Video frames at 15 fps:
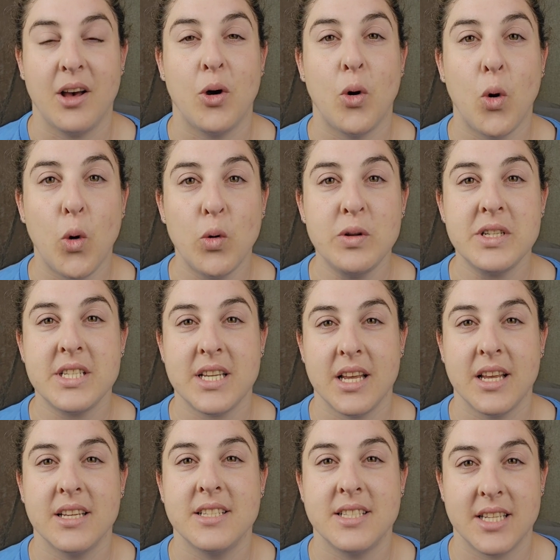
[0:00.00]
Ons
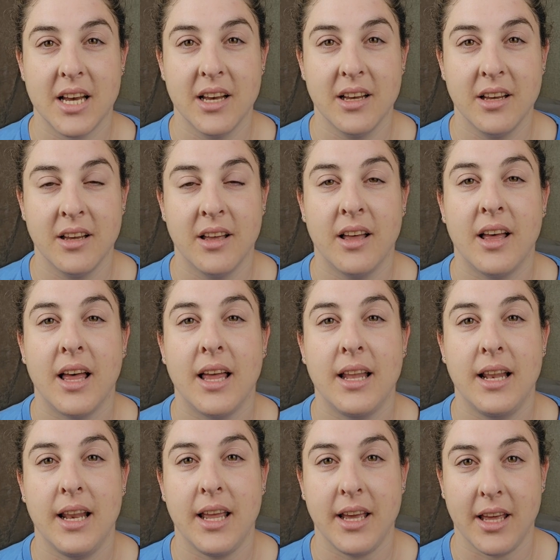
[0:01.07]
sing 'n
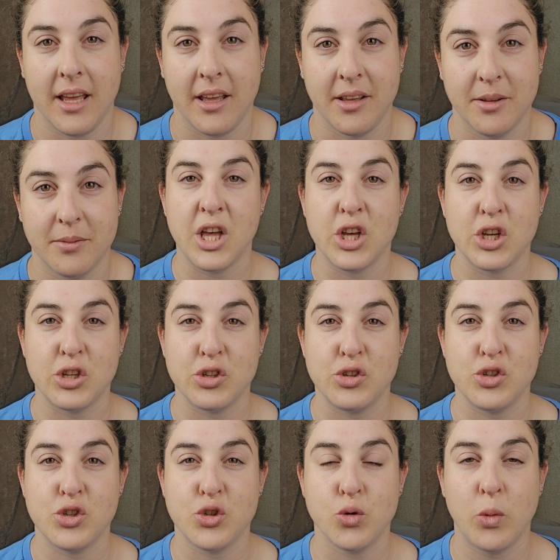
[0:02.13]
liedjie.
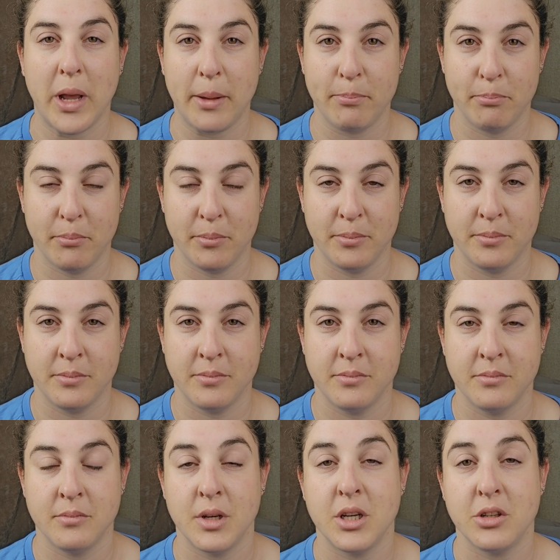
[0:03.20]
Swem.
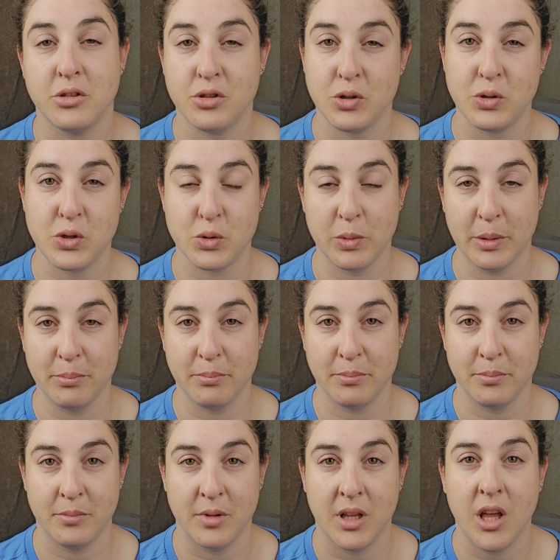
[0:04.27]
To swim.
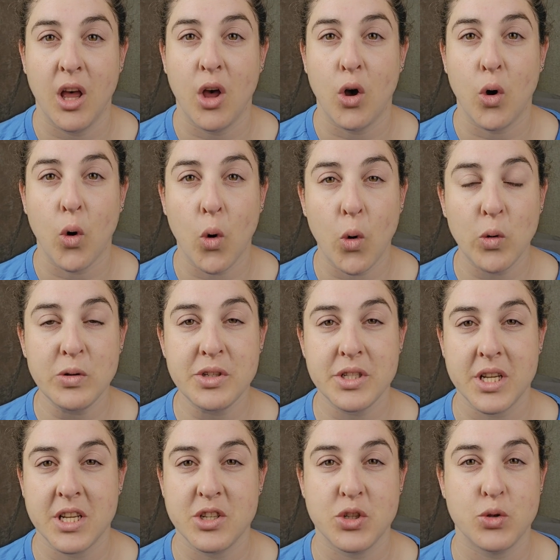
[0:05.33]
Ons
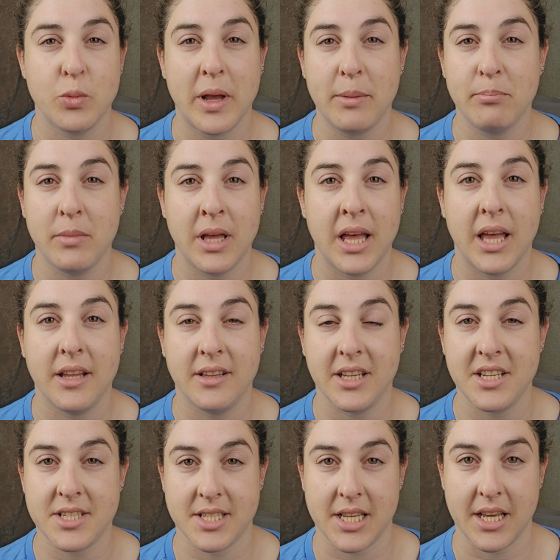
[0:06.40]
swem in die
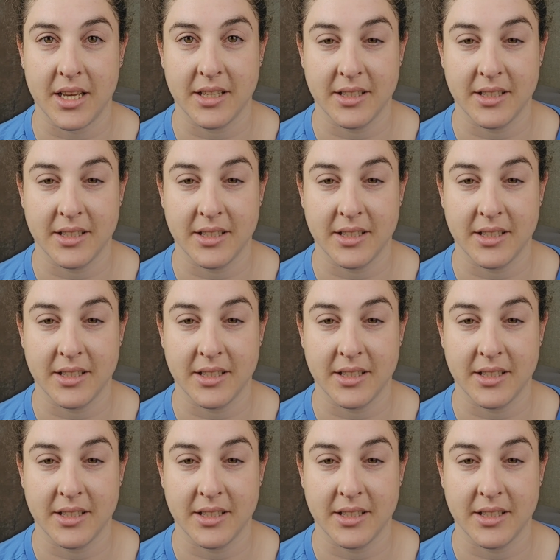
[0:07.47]
see.